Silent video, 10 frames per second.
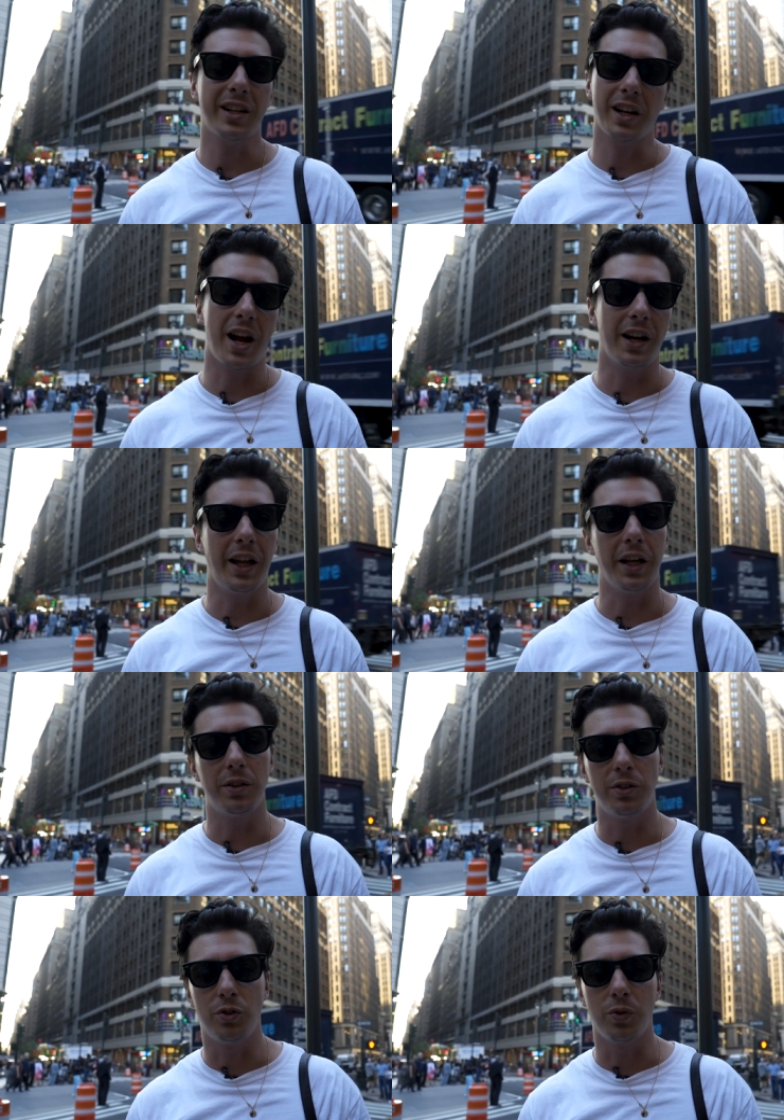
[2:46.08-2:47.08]
like a kind of like
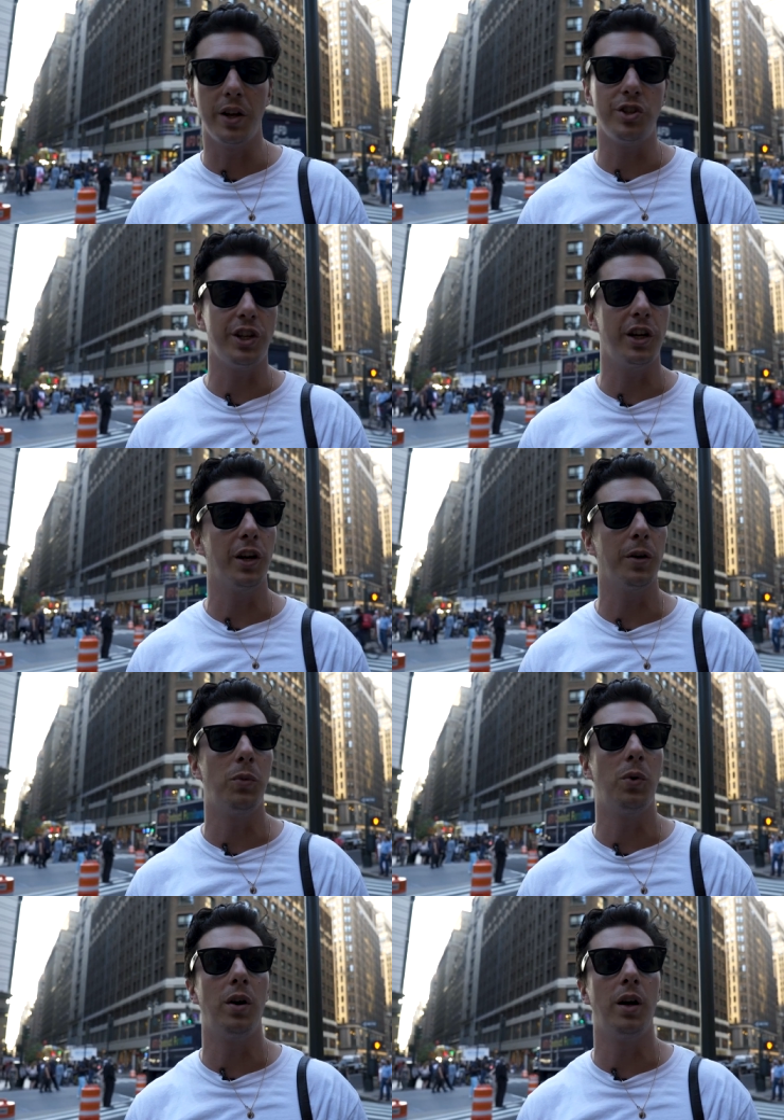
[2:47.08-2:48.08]
grungier,
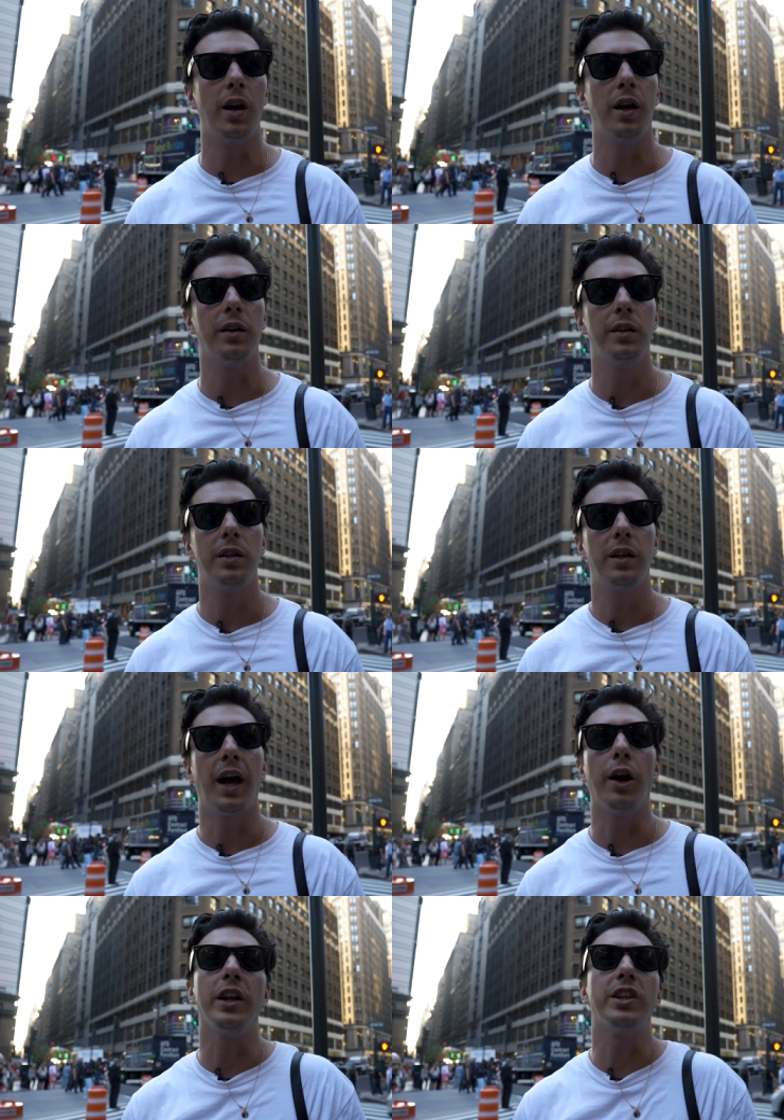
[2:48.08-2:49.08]
more I
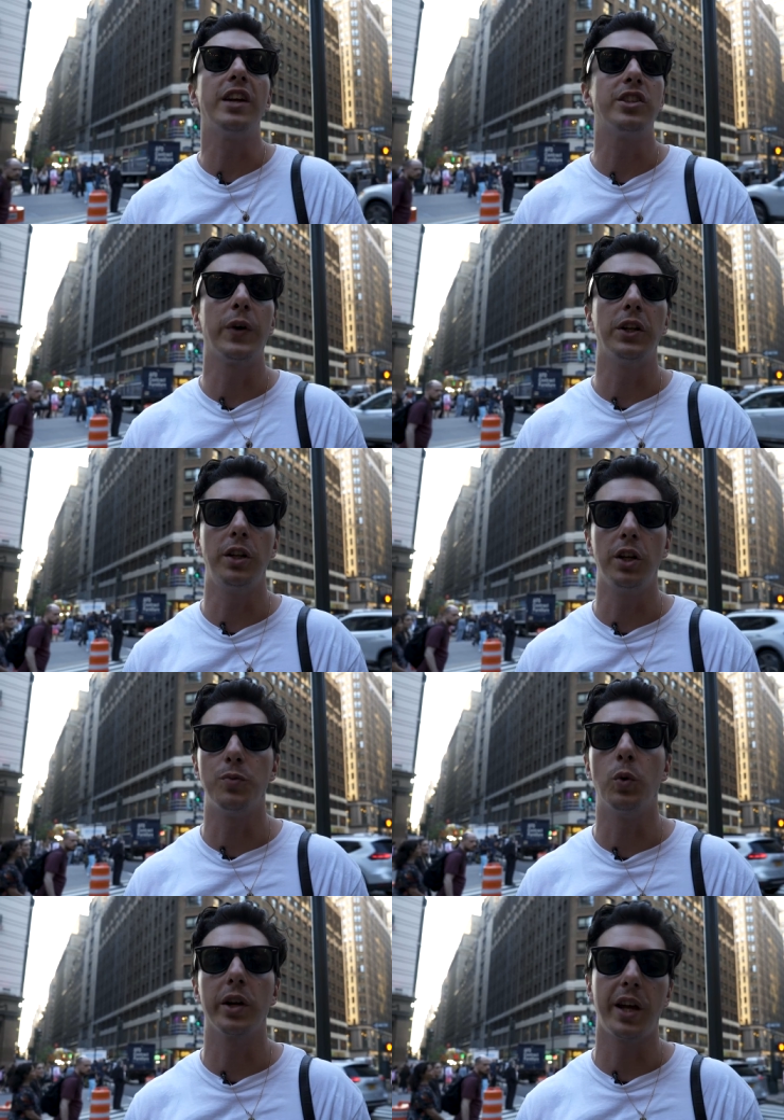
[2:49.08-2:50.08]
don't know, I, I just felt it
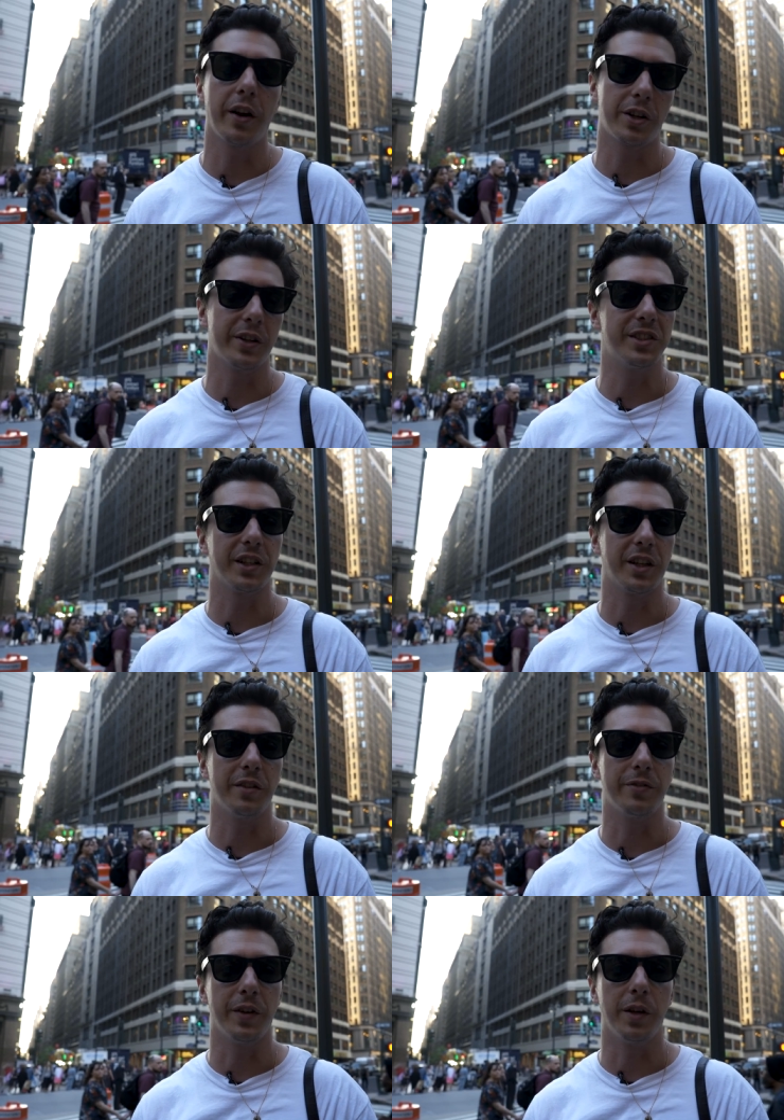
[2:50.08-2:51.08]
looked more characteristic of
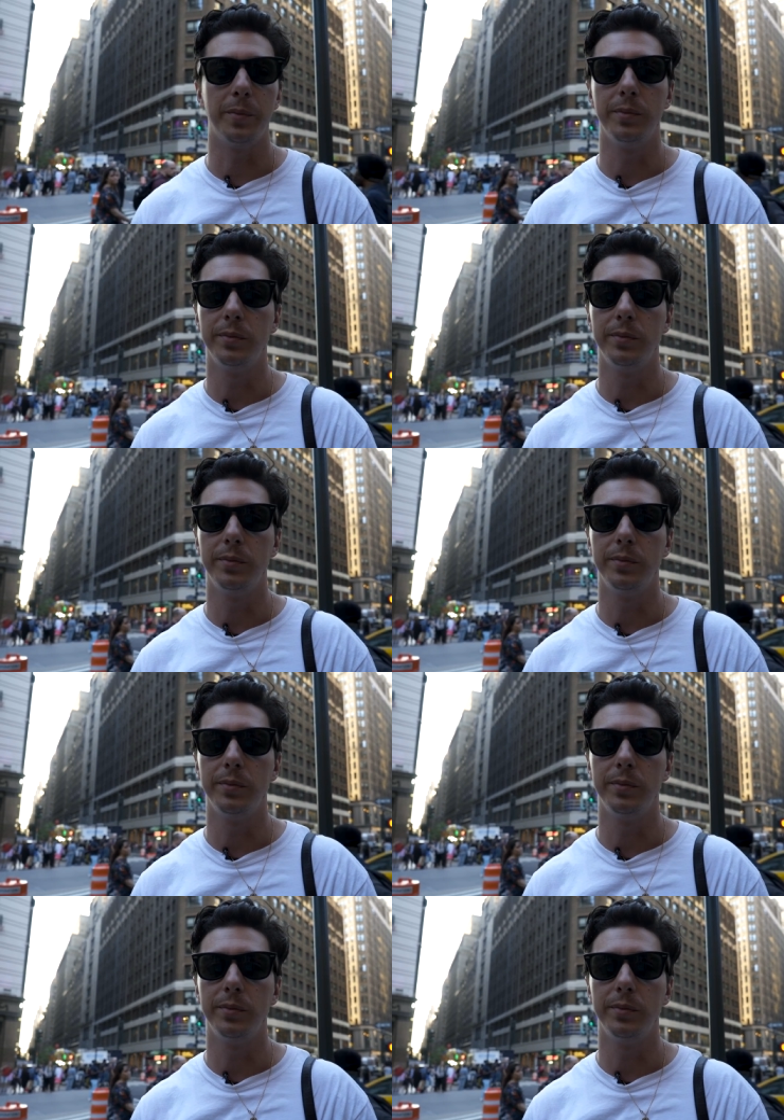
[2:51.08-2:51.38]
the film.